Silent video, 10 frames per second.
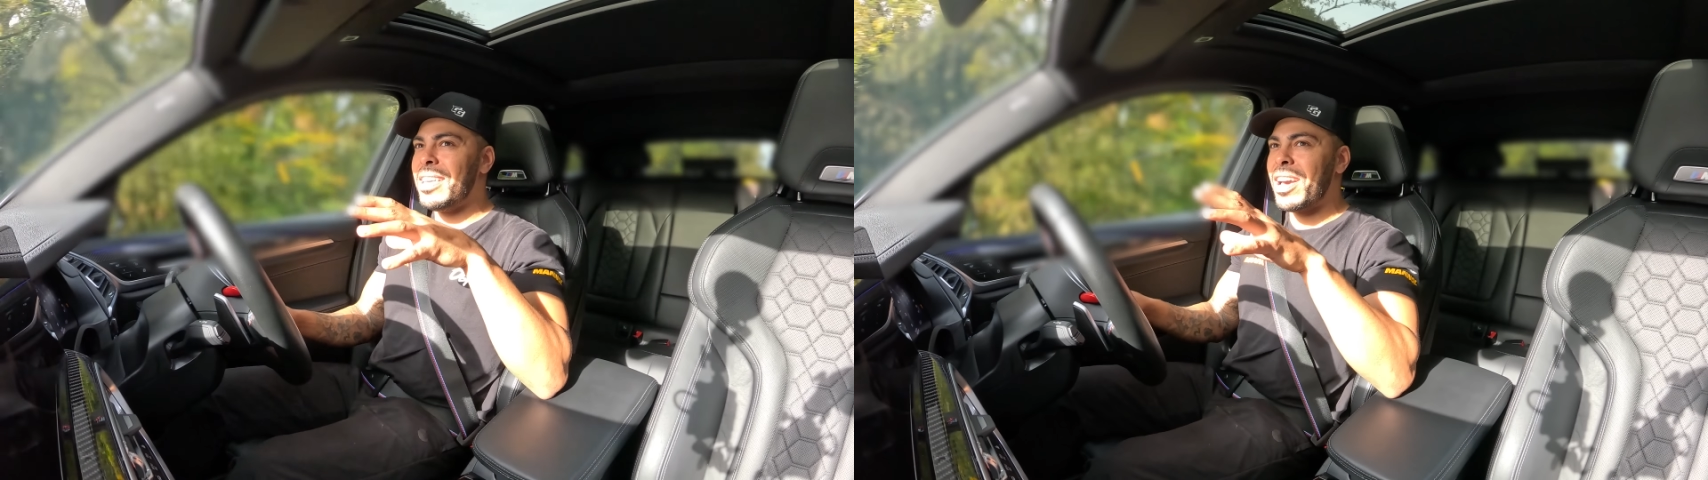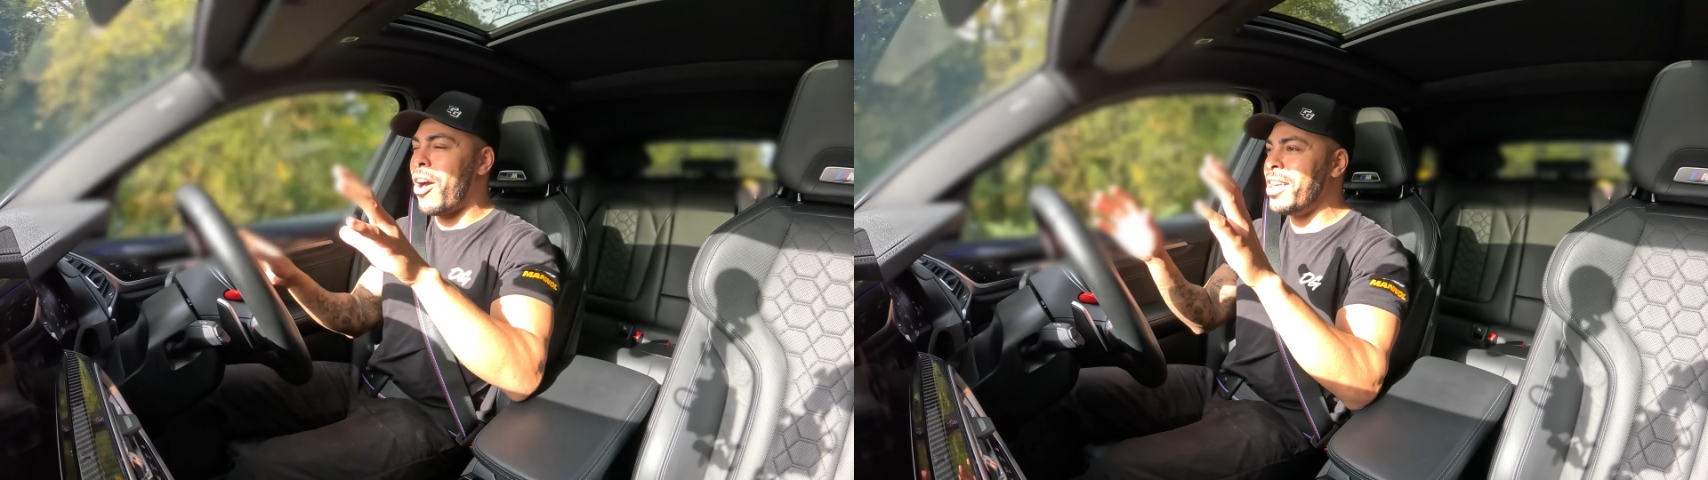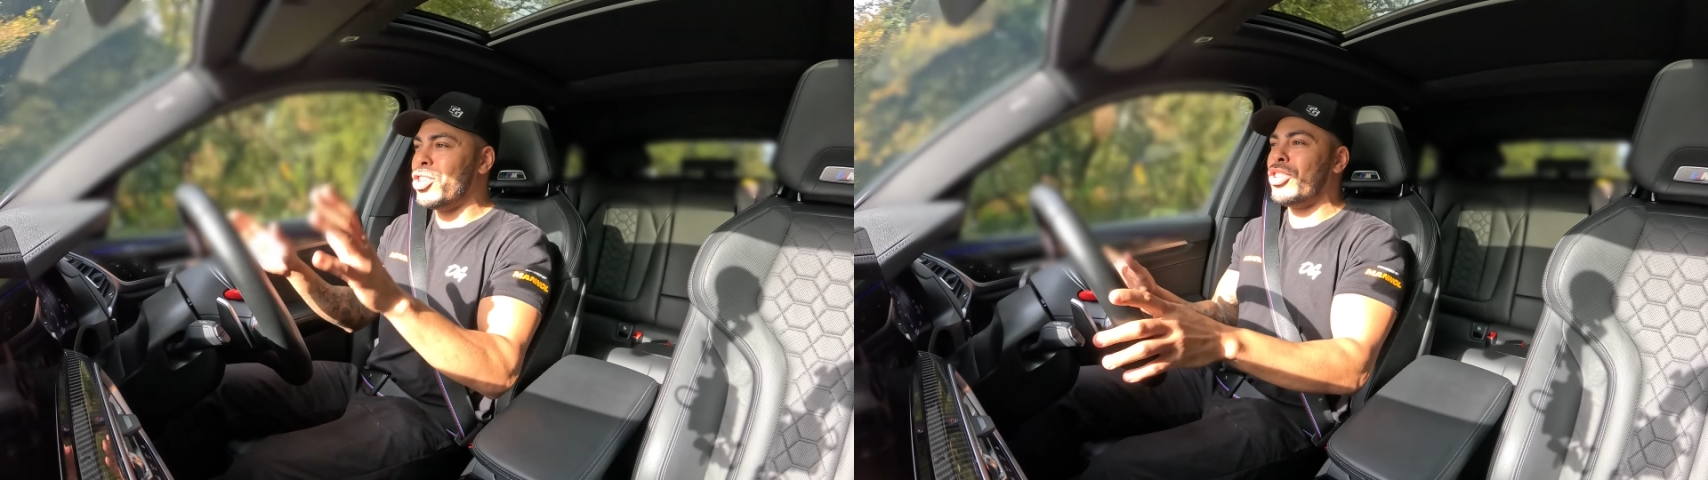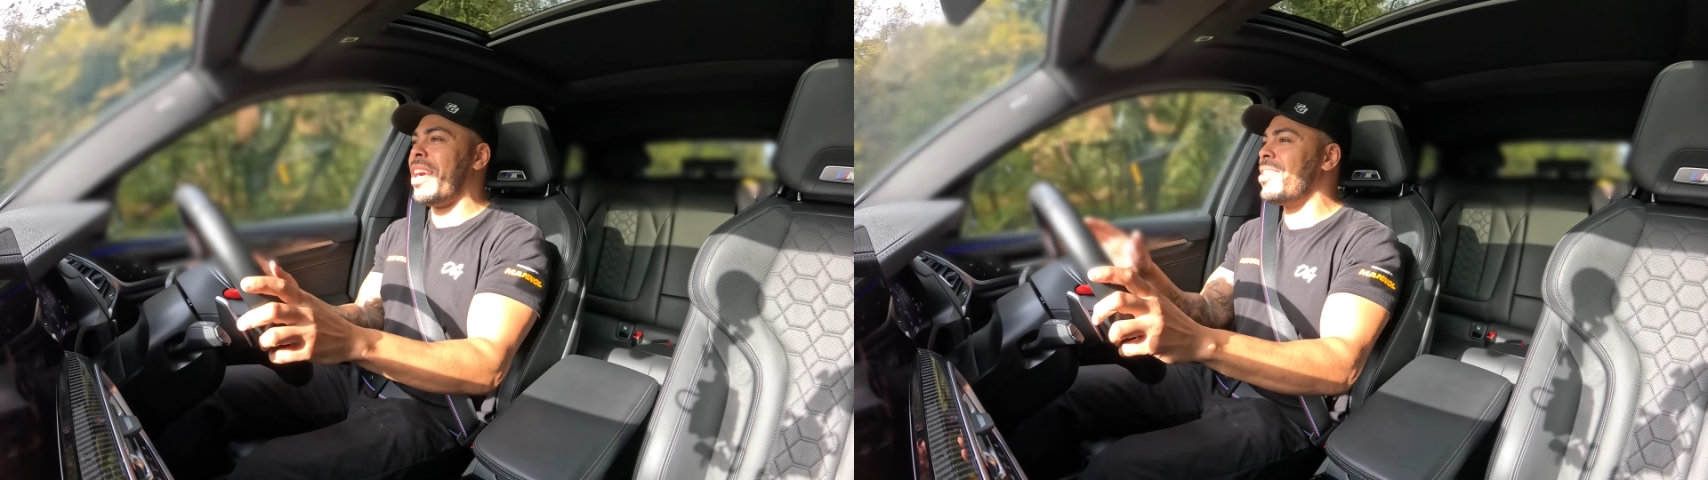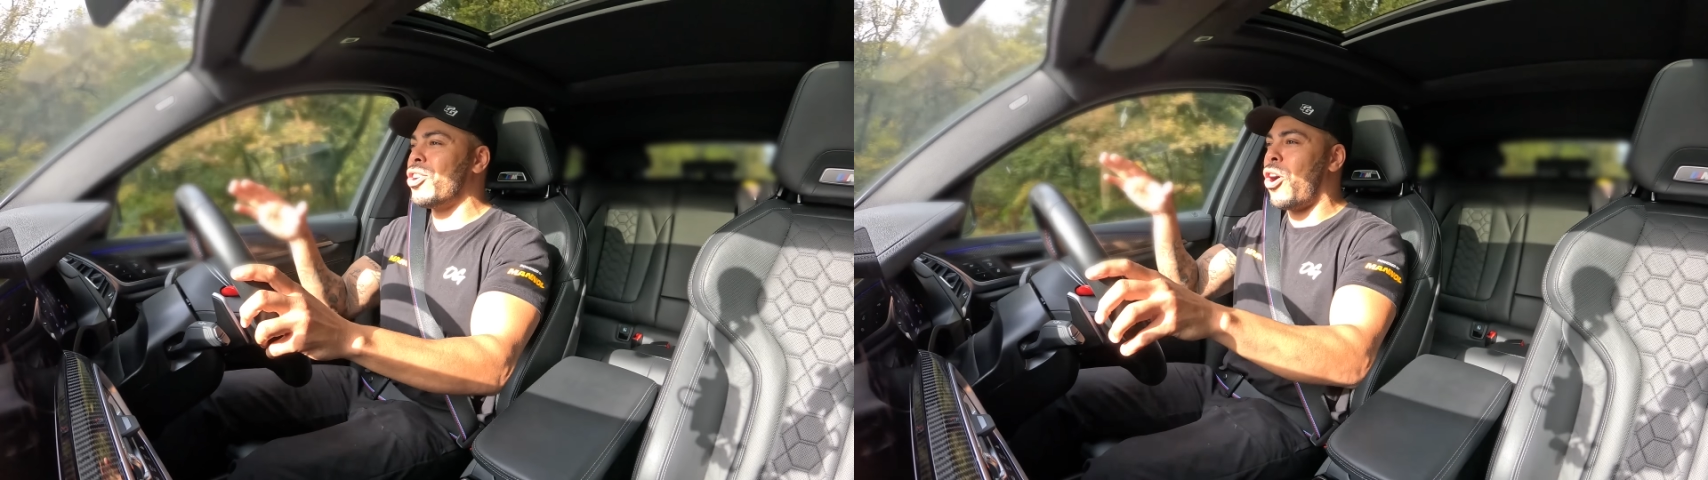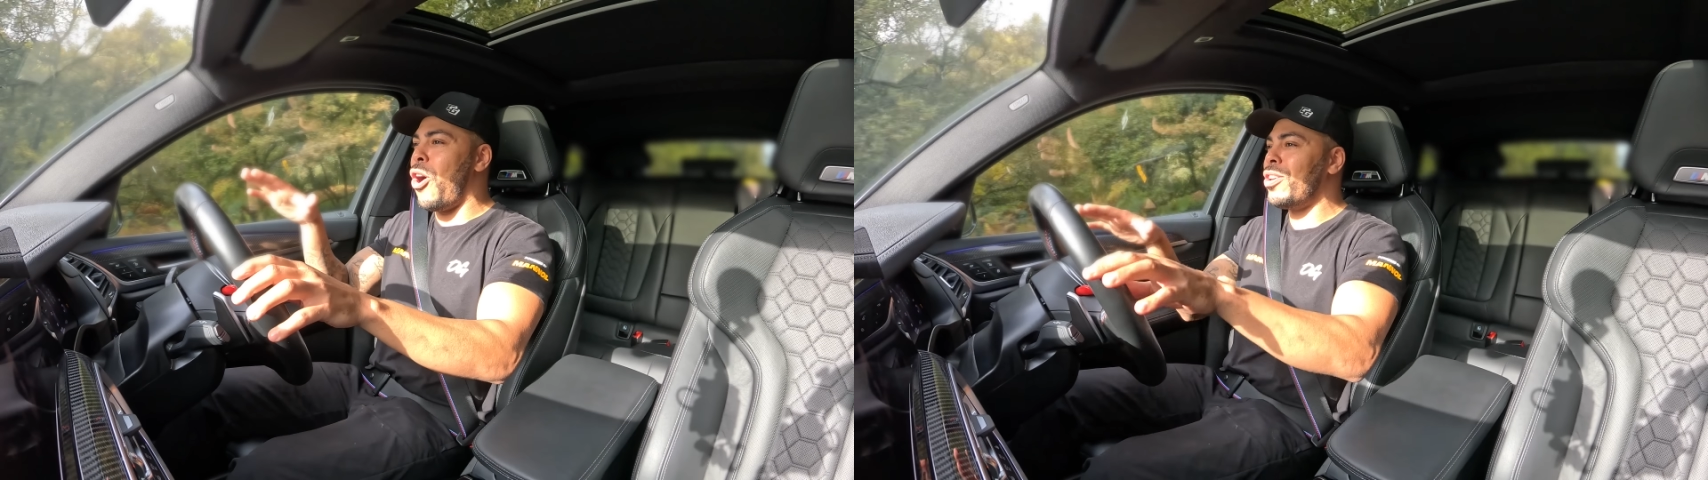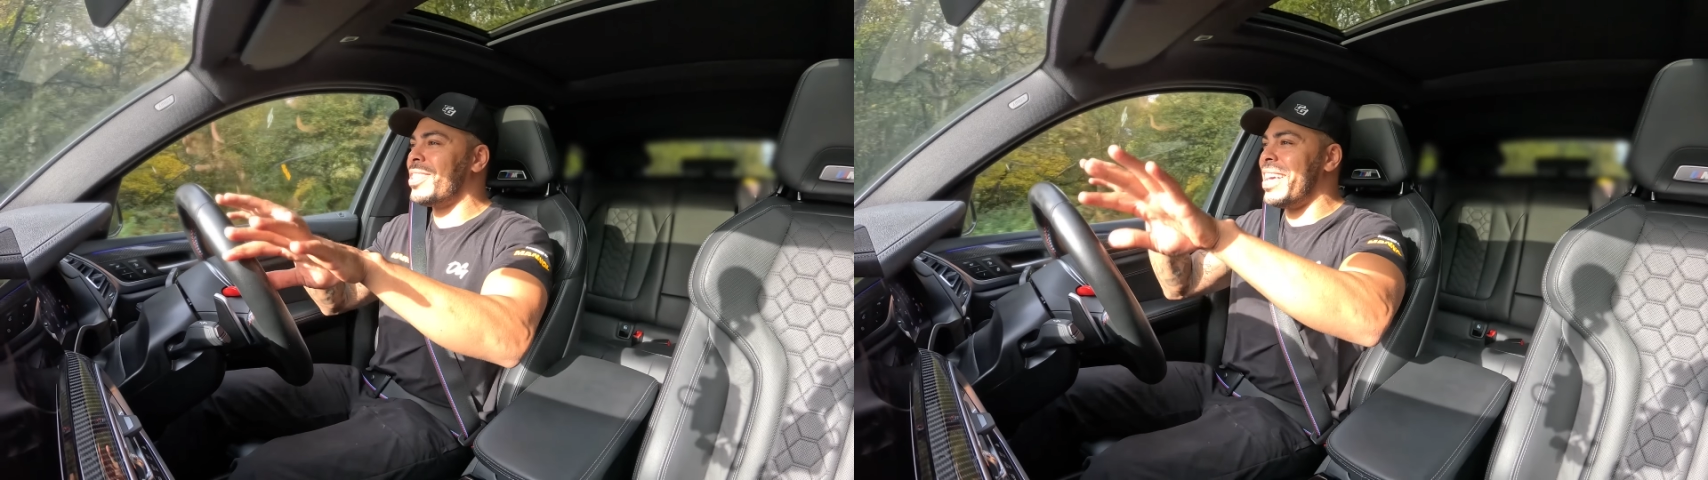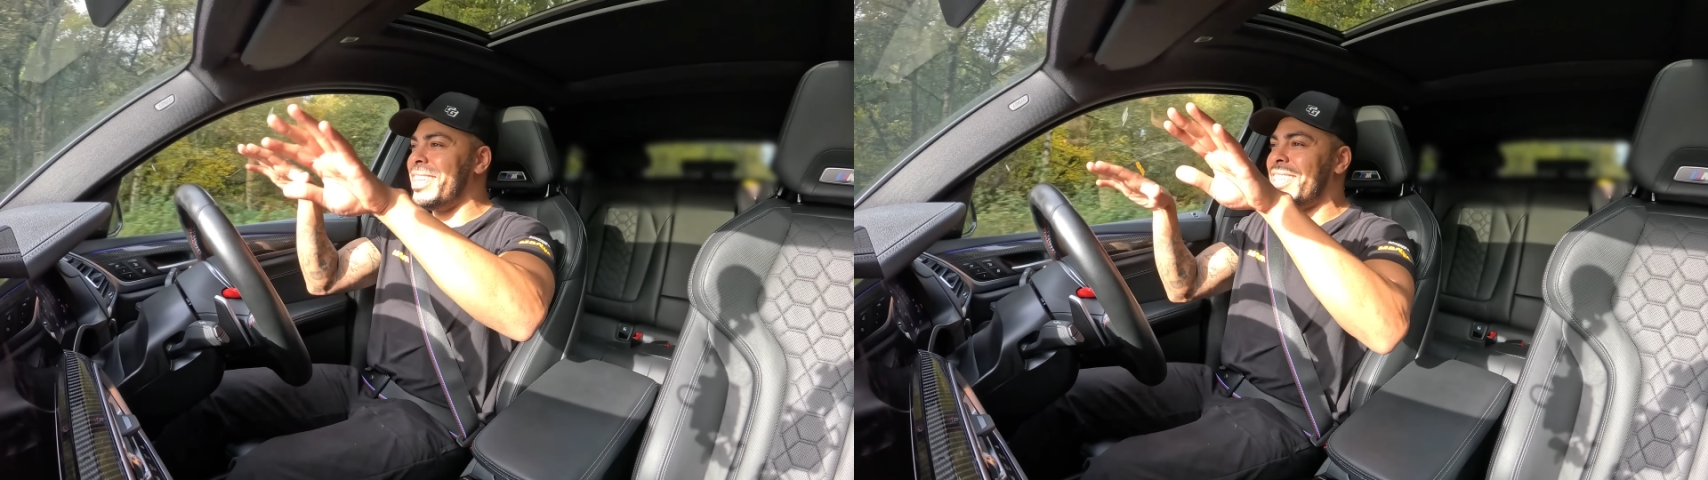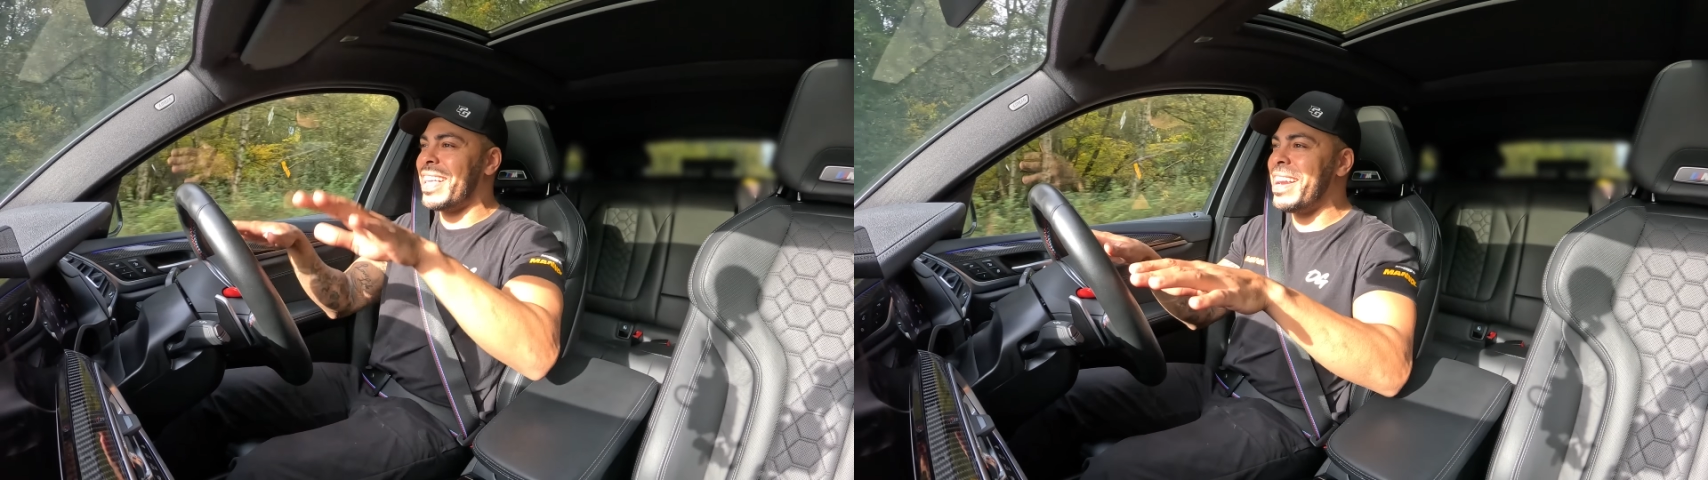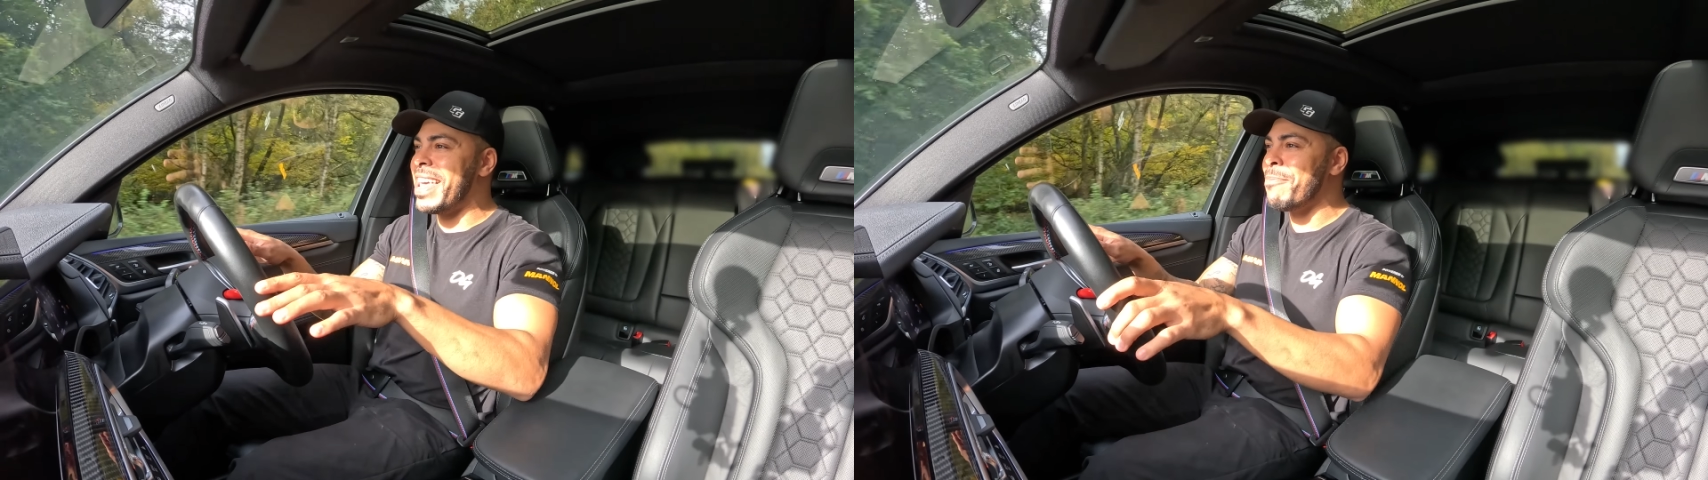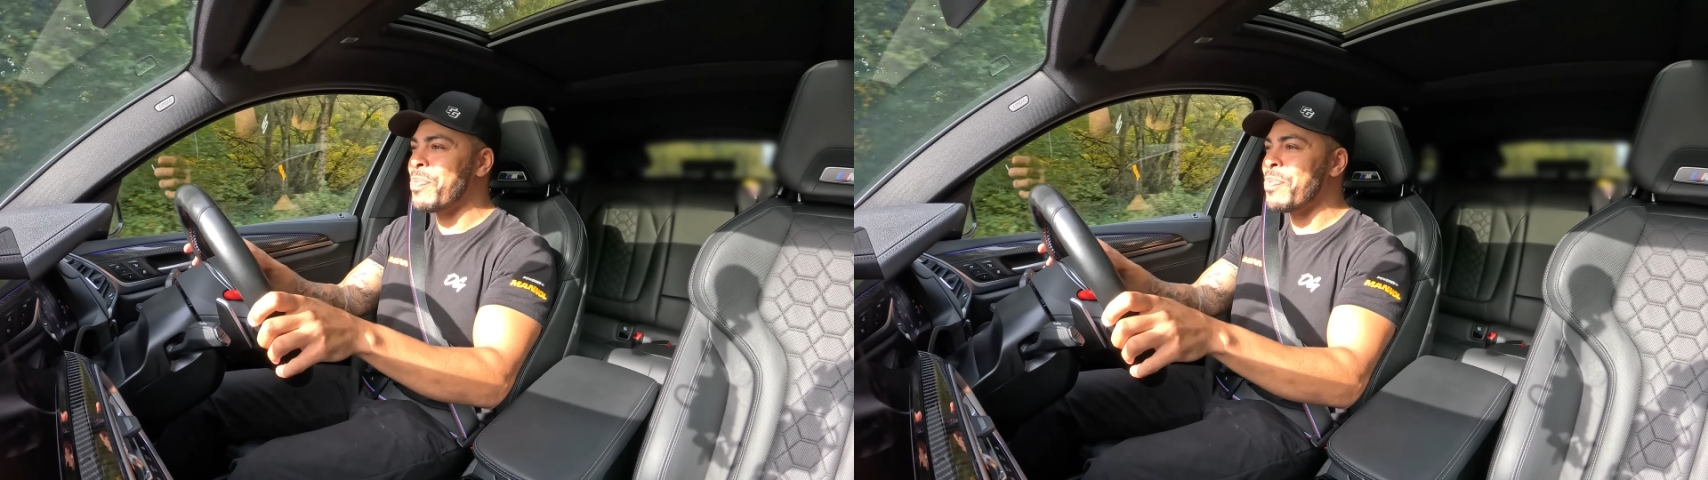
the car stays steady.